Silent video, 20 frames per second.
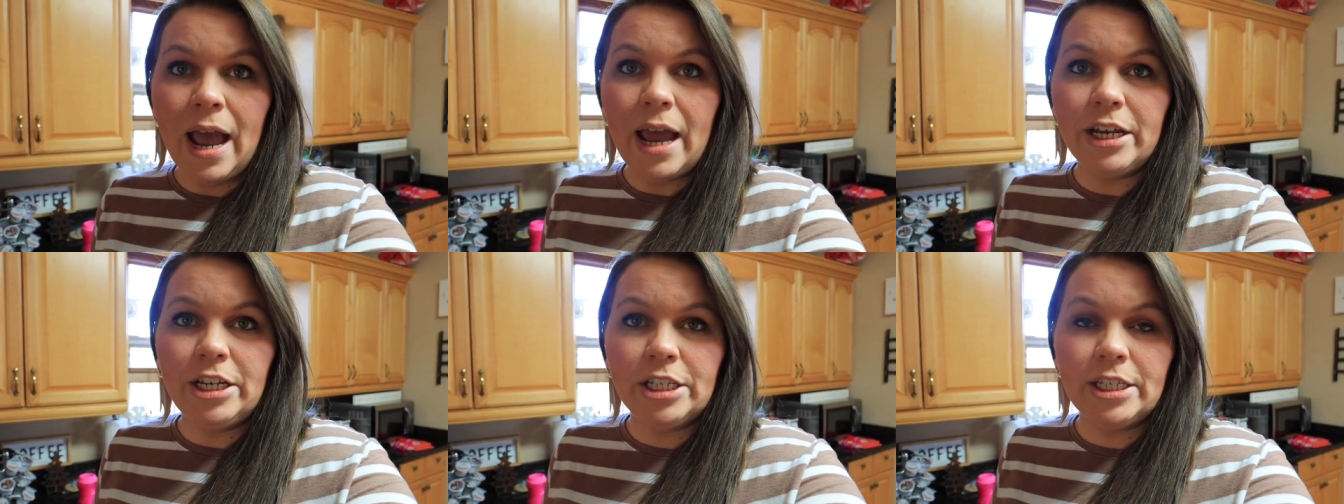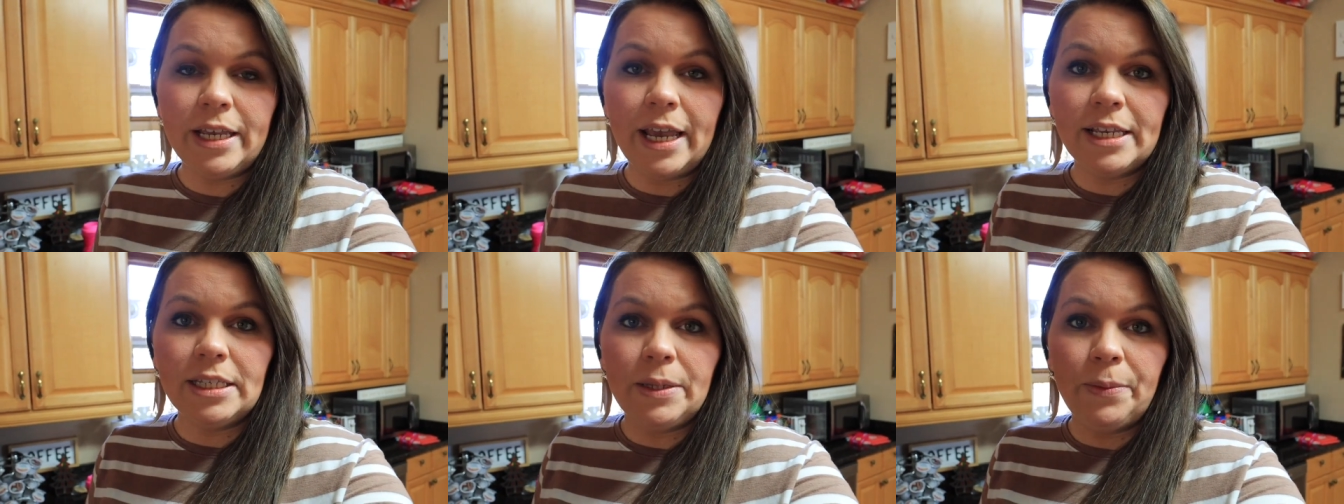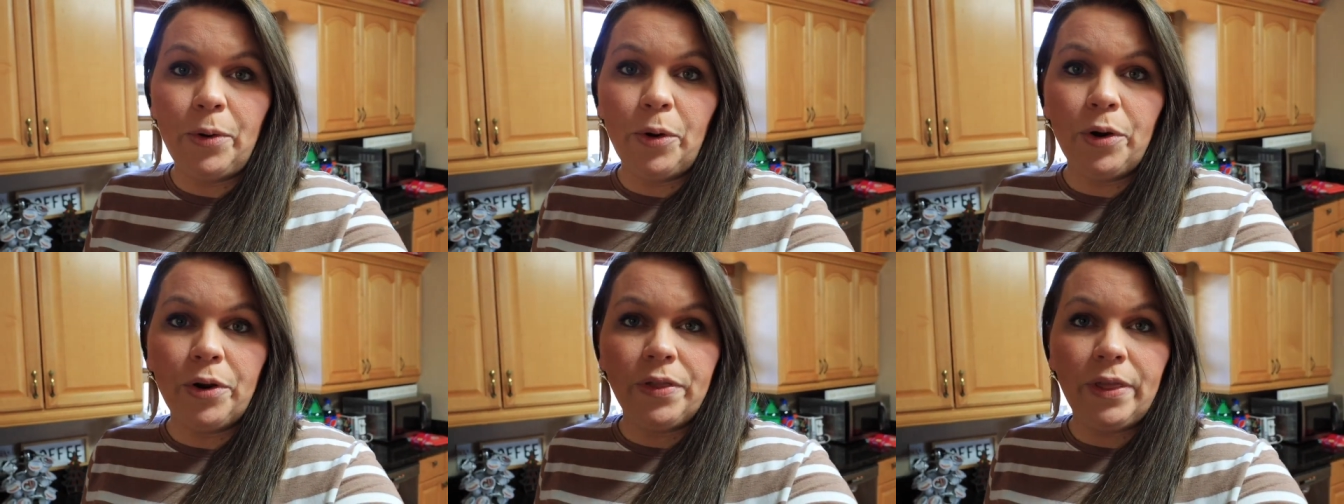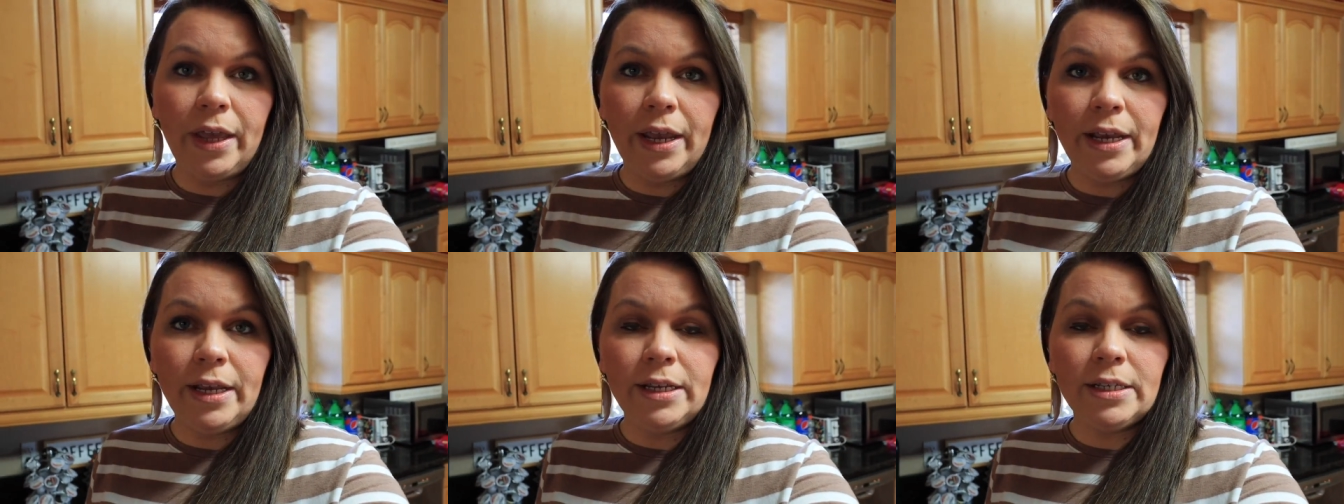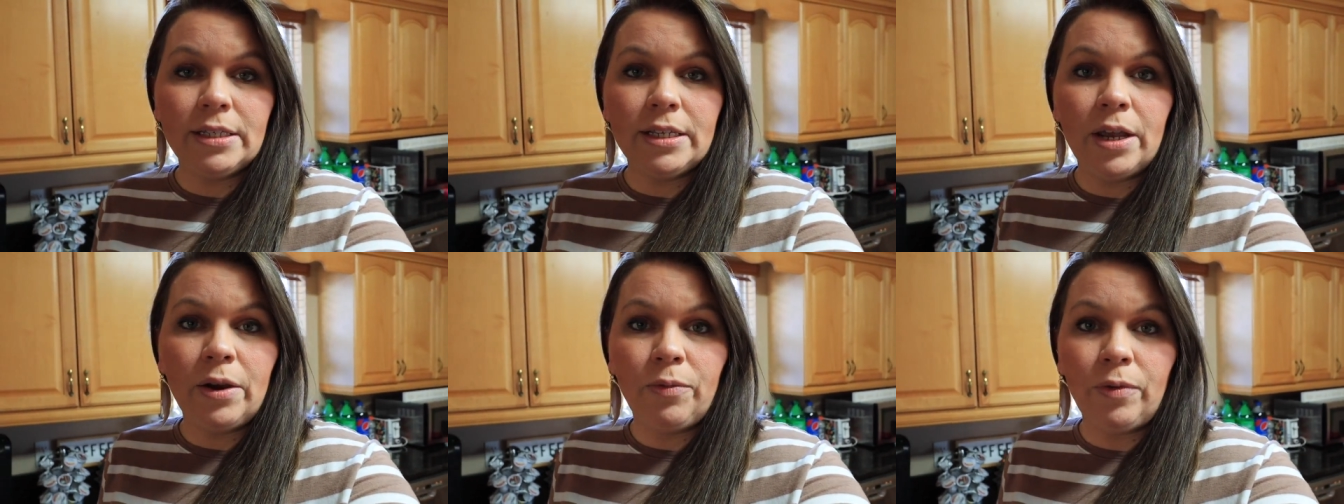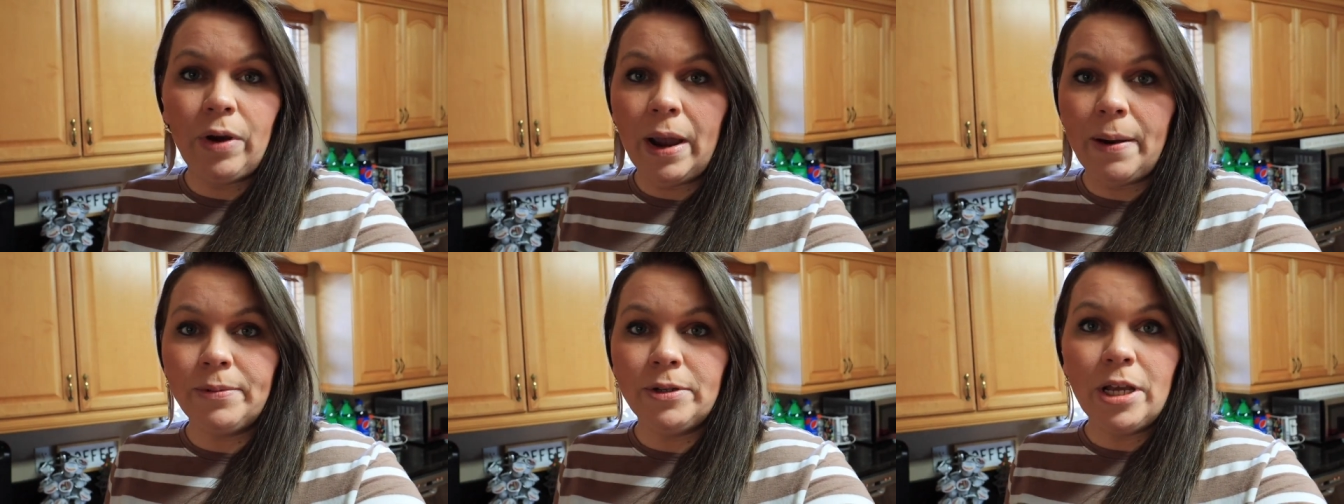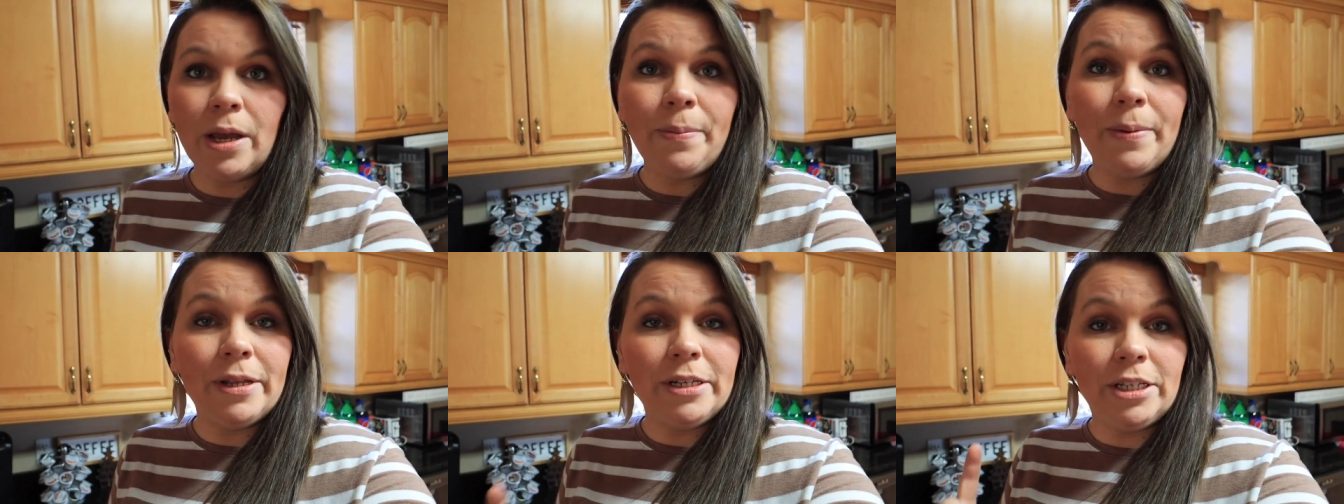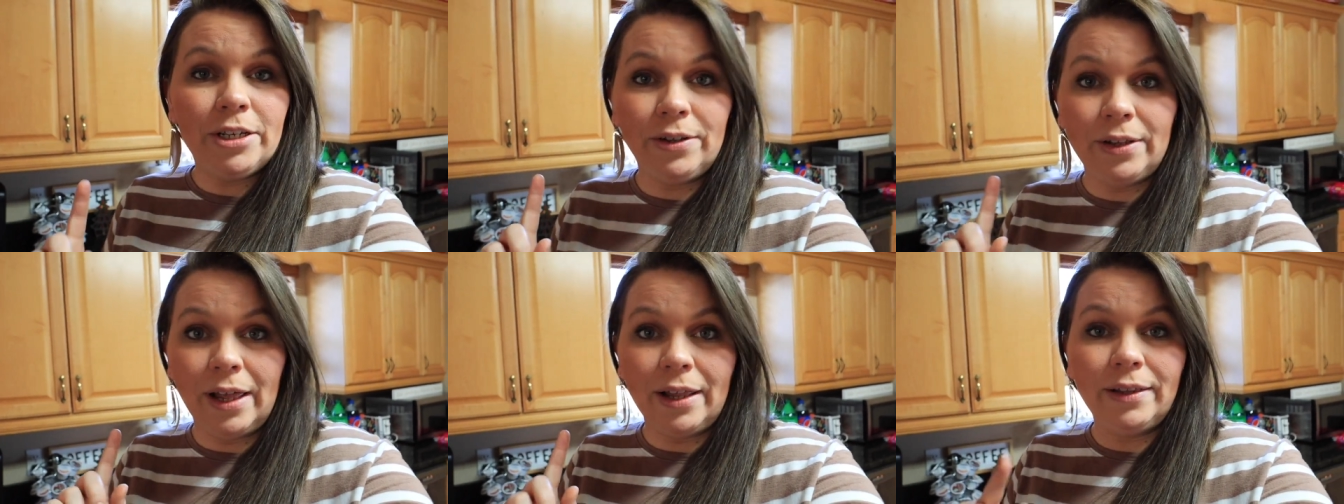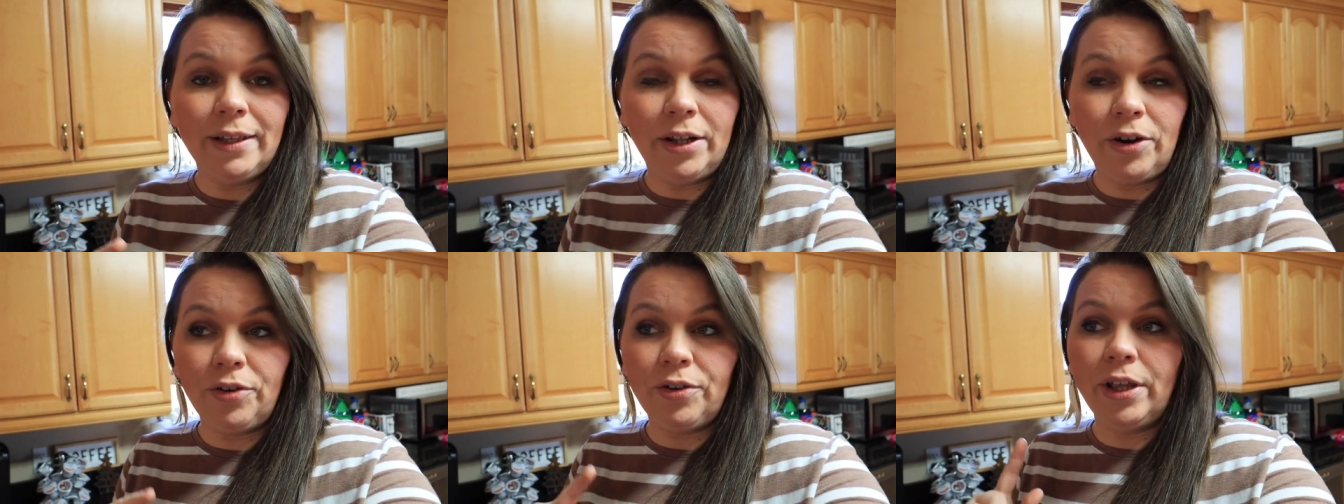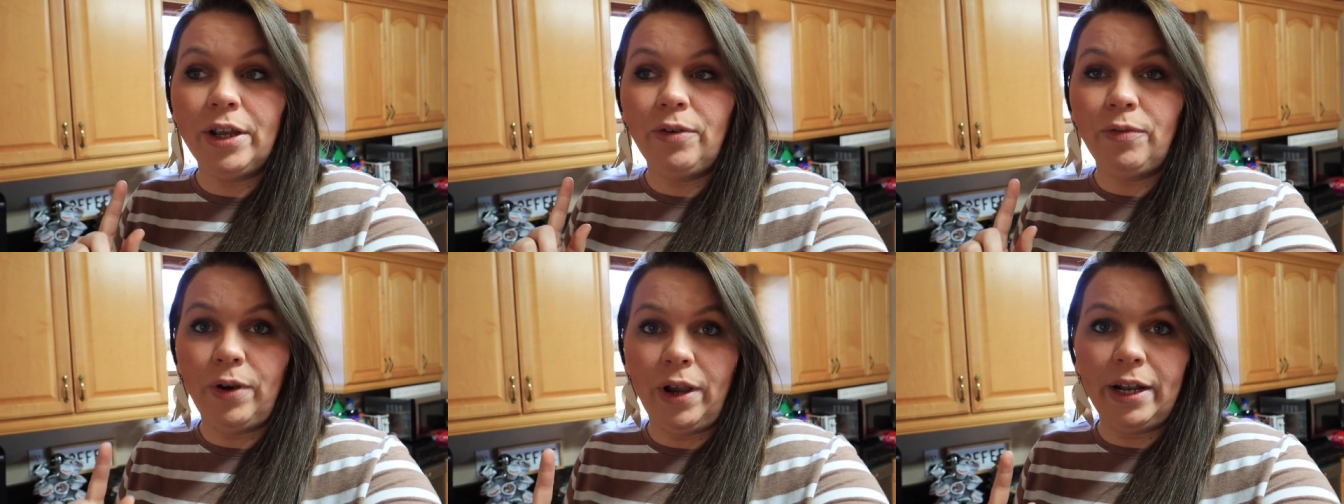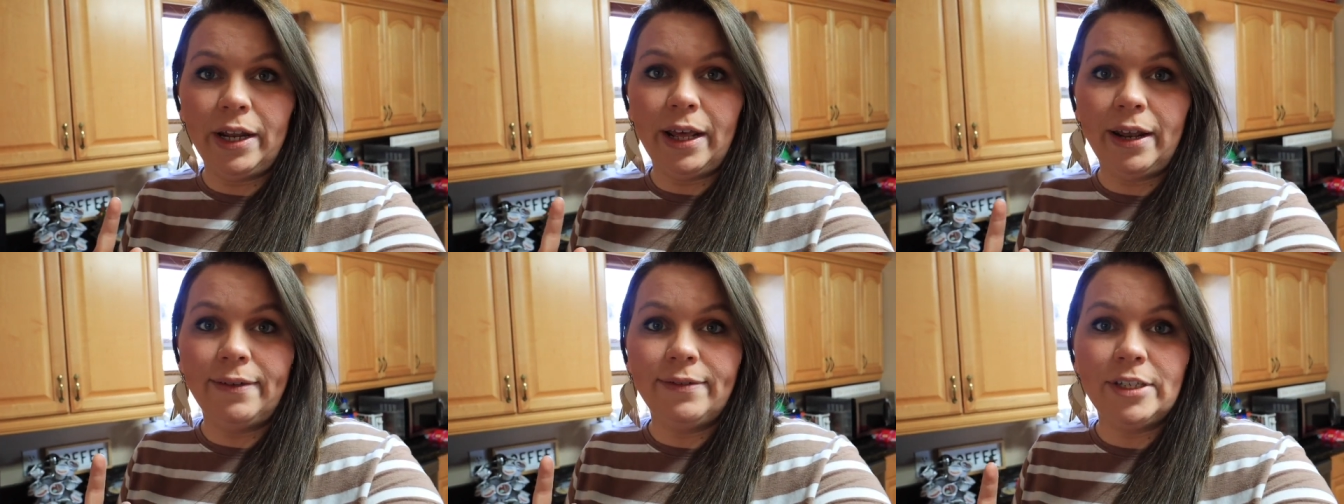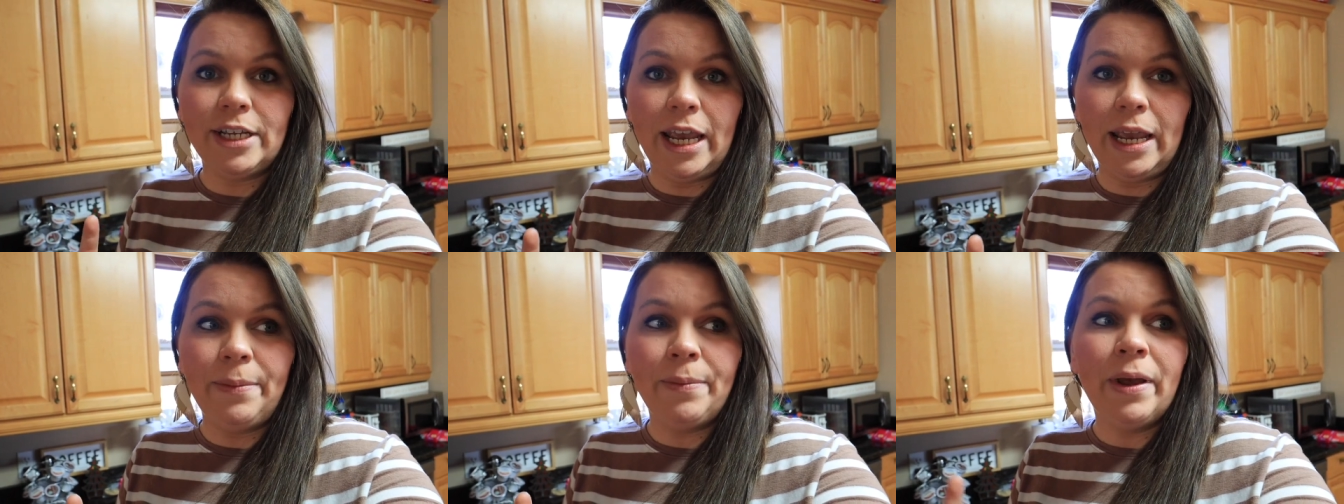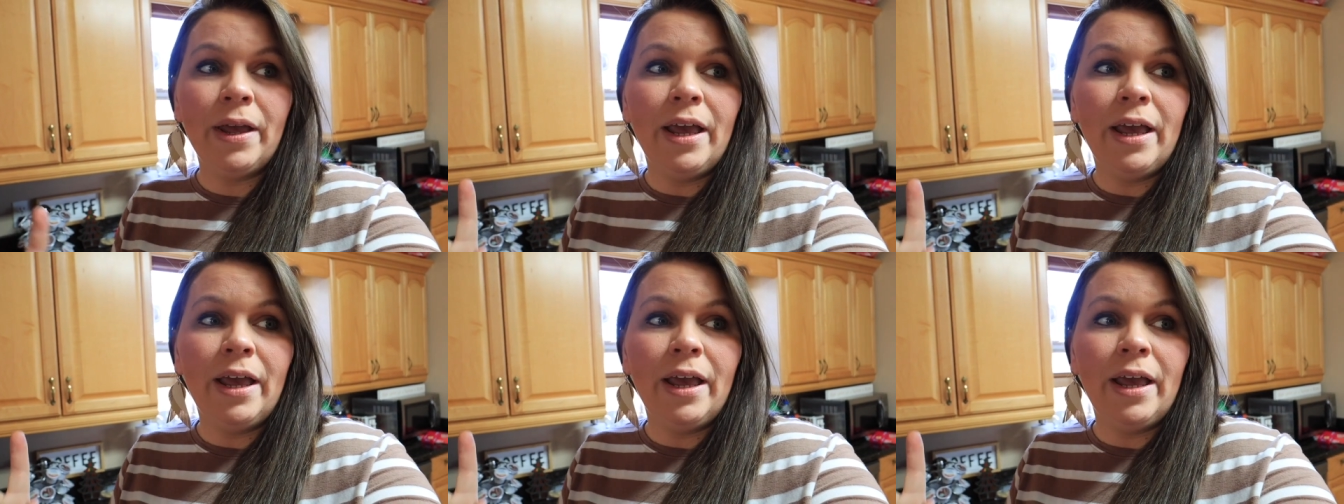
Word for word: I just got some more things wrapped up until I literally ran out of tape.